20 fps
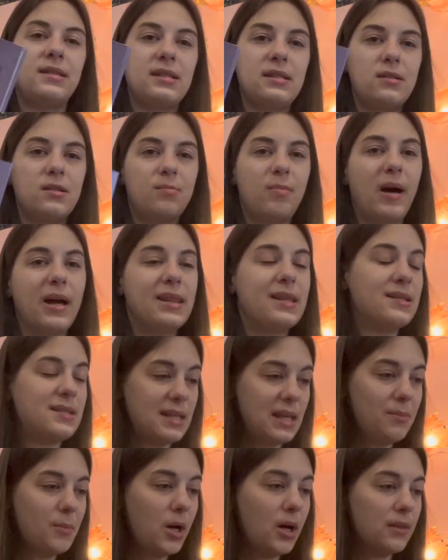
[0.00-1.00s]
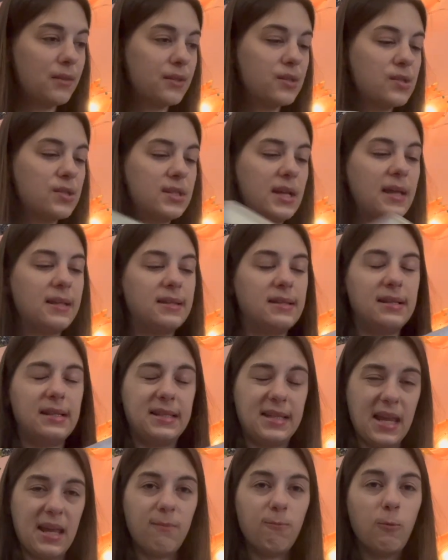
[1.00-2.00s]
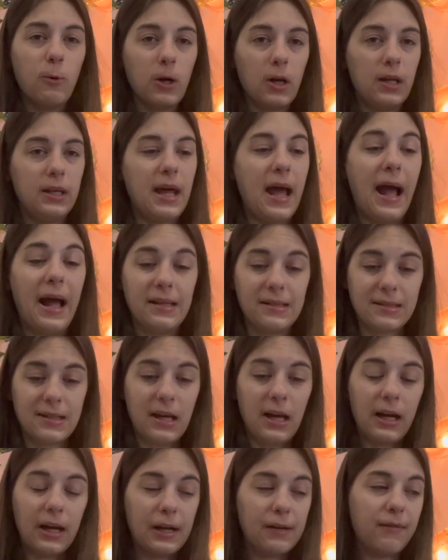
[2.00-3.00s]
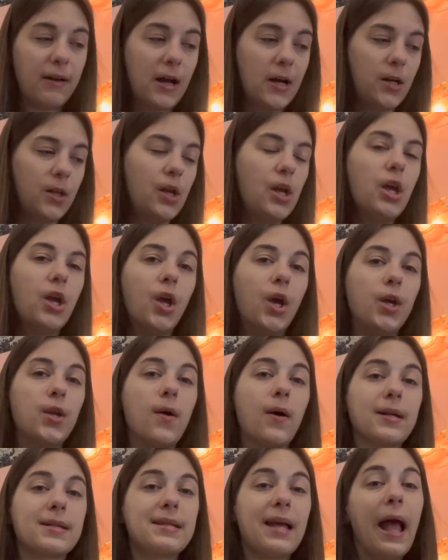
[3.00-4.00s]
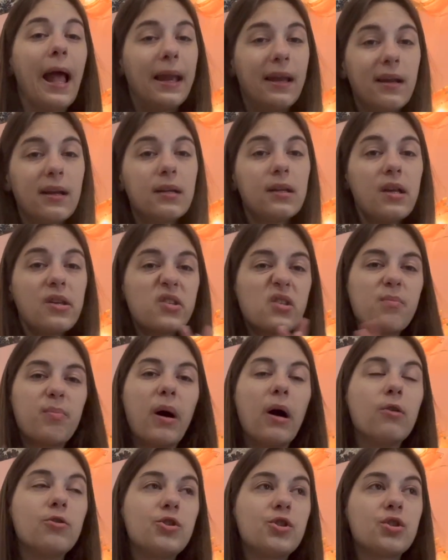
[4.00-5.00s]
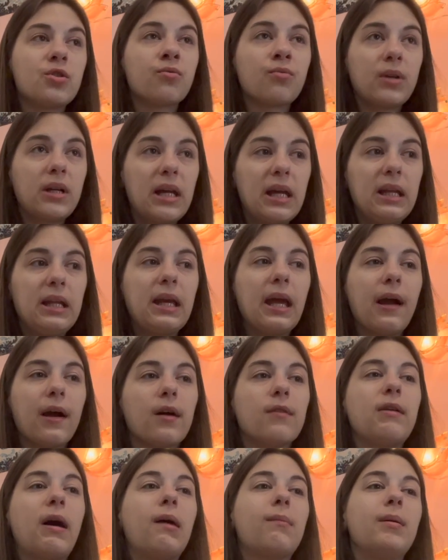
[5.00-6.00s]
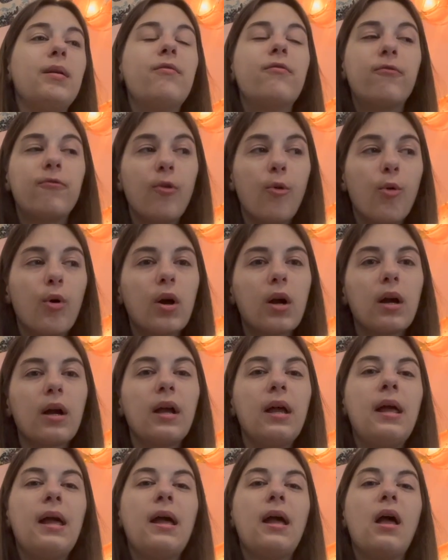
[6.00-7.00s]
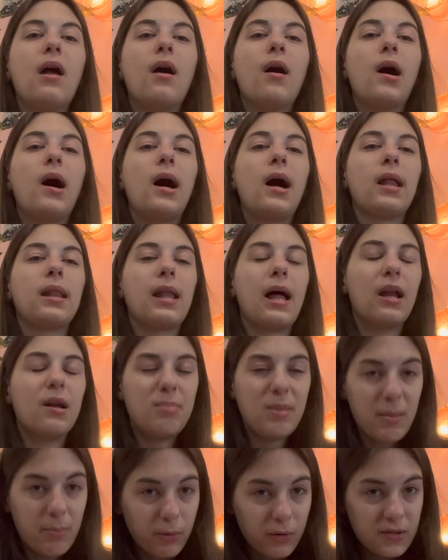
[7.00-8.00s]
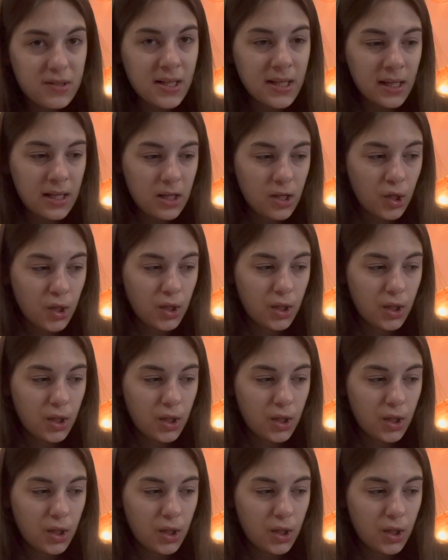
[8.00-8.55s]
is by the same author, set in the same world as Caraval. You are technically supposed to read Caraval before. A lot of people say